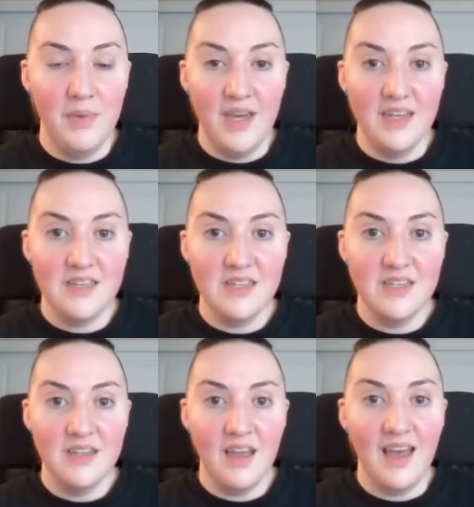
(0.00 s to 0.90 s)

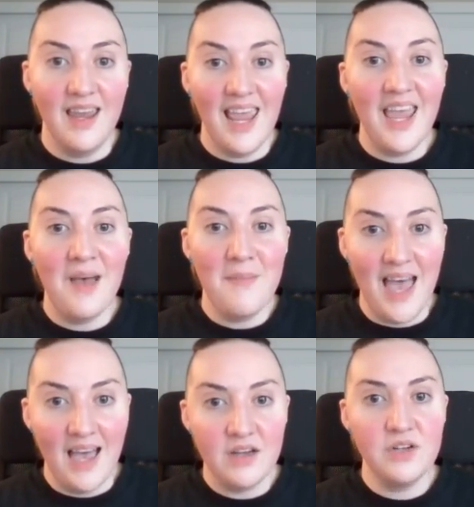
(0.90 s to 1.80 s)
but I am
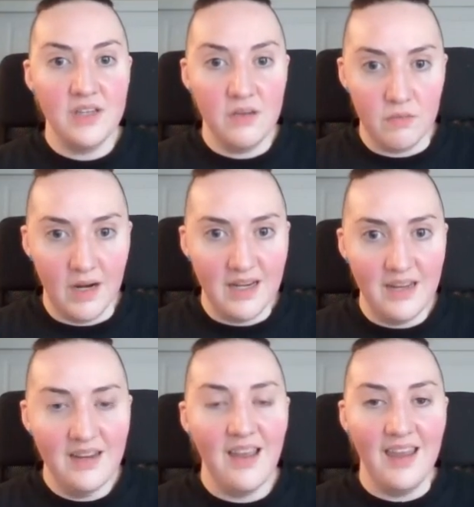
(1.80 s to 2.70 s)
actually
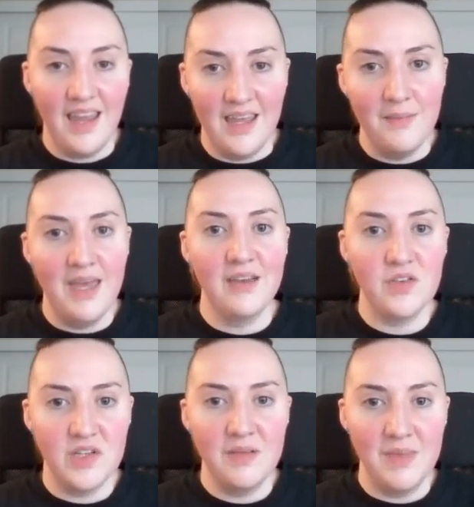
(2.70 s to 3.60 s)
writing, I am
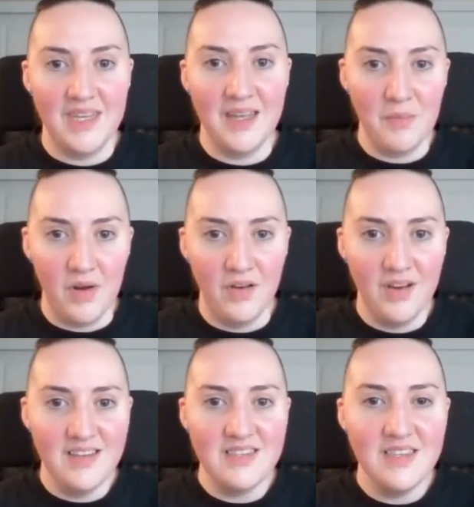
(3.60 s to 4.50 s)
actually making
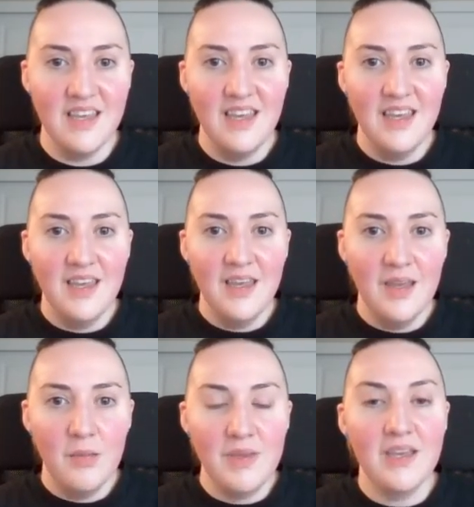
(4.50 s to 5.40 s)
progress
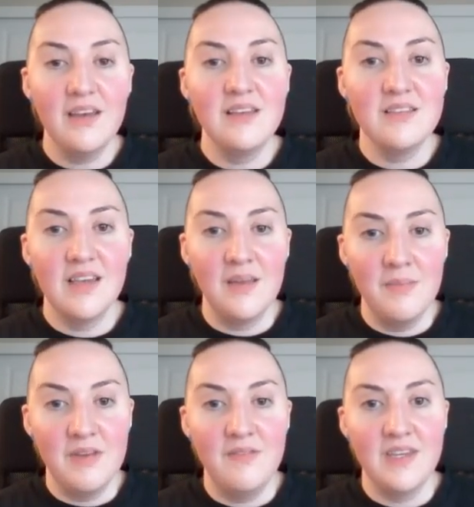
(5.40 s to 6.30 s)
because I
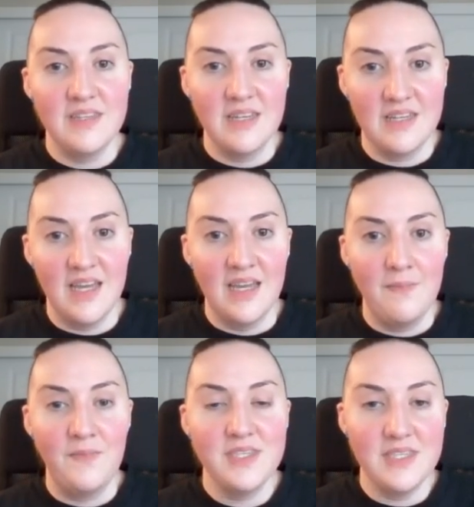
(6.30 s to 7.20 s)
am investing time